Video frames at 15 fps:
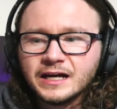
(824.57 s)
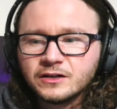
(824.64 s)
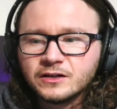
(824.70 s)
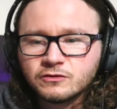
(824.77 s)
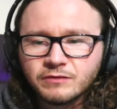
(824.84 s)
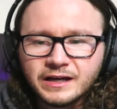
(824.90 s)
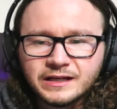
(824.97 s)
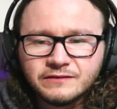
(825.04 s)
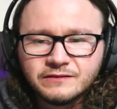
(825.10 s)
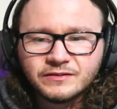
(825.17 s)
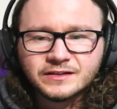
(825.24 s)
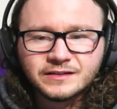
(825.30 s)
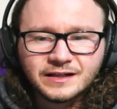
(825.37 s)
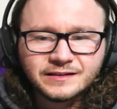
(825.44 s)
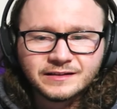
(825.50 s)
grave
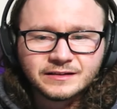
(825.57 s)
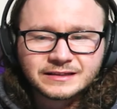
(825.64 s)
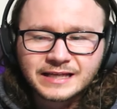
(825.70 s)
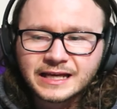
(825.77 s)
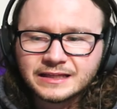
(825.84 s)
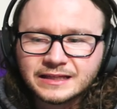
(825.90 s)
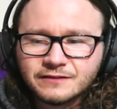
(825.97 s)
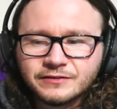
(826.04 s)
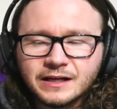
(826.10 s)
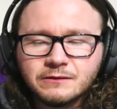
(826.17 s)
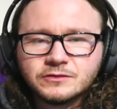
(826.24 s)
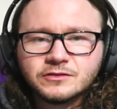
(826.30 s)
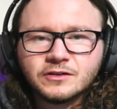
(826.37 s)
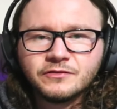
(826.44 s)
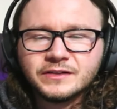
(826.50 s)
and take the
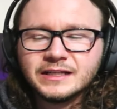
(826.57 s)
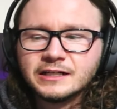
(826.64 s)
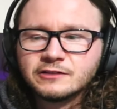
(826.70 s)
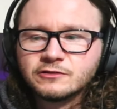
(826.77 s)
flowers off it that